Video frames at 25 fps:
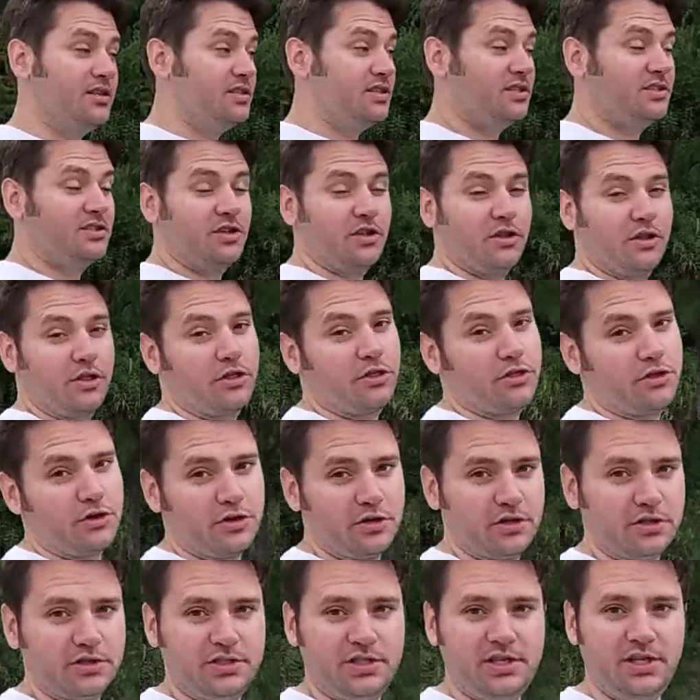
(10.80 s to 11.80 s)
is the
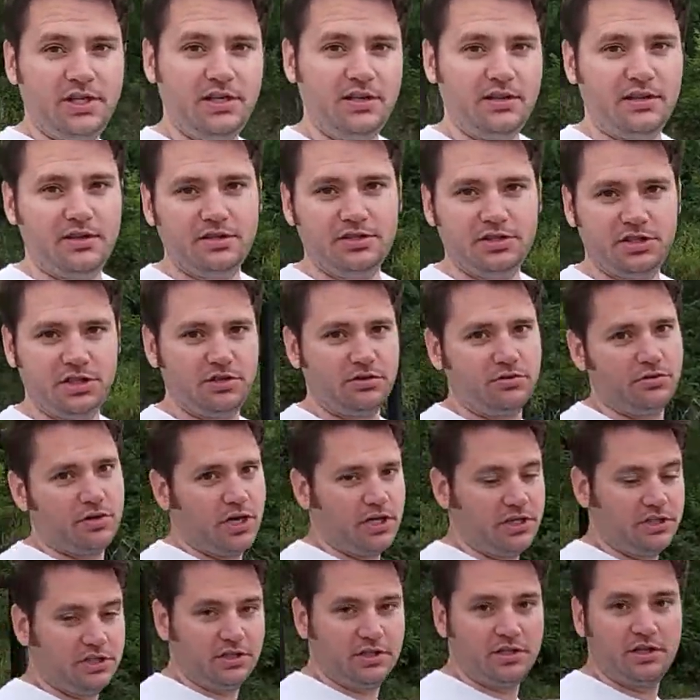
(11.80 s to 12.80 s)
13th
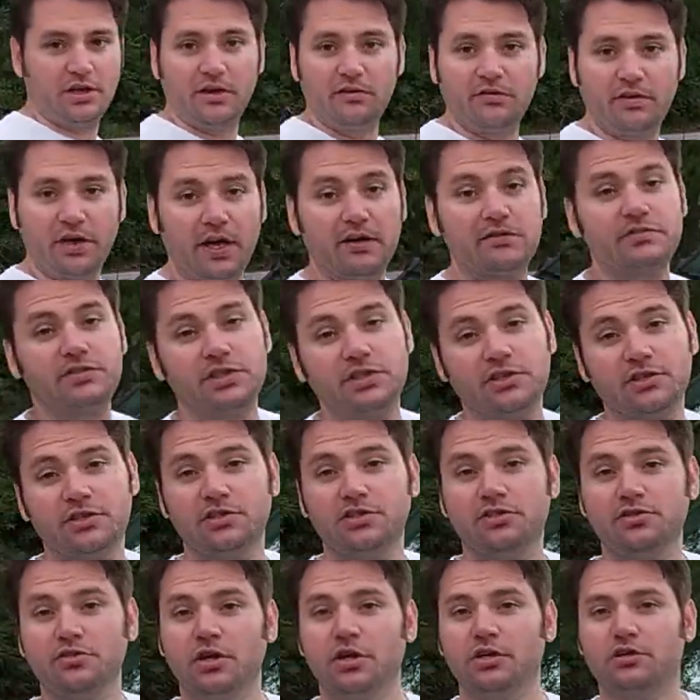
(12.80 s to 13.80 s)
generation of F-Series
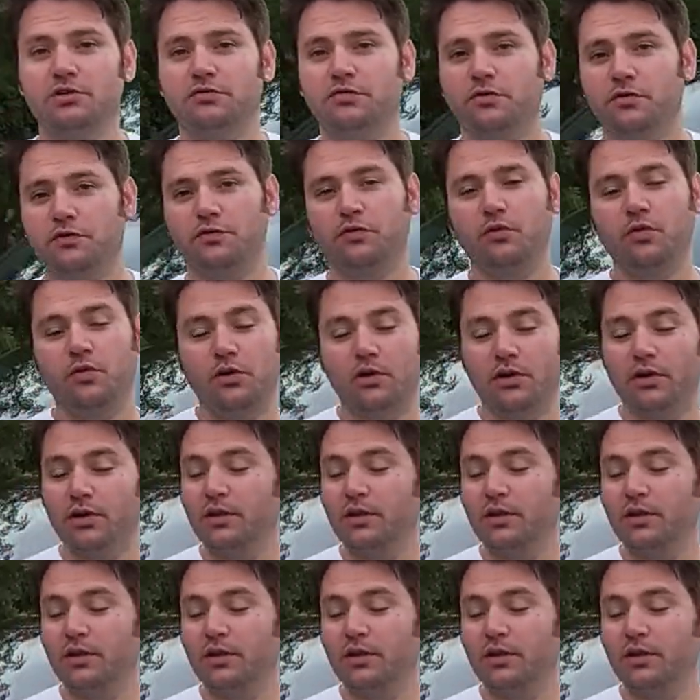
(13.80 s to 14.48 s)
trucks for Ford.